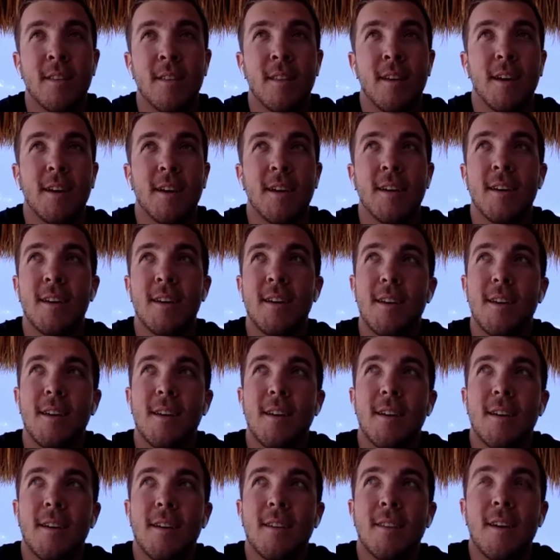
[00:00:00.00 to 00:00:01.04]
Like,
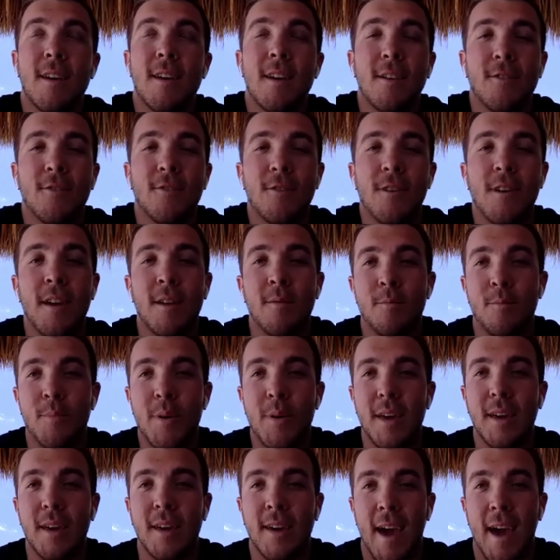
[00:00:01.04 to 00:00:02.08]
the history and
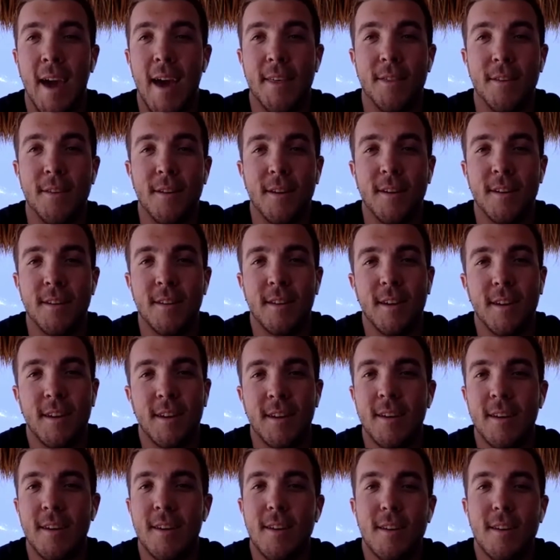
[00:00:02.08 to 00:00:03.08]
being Catholic, like,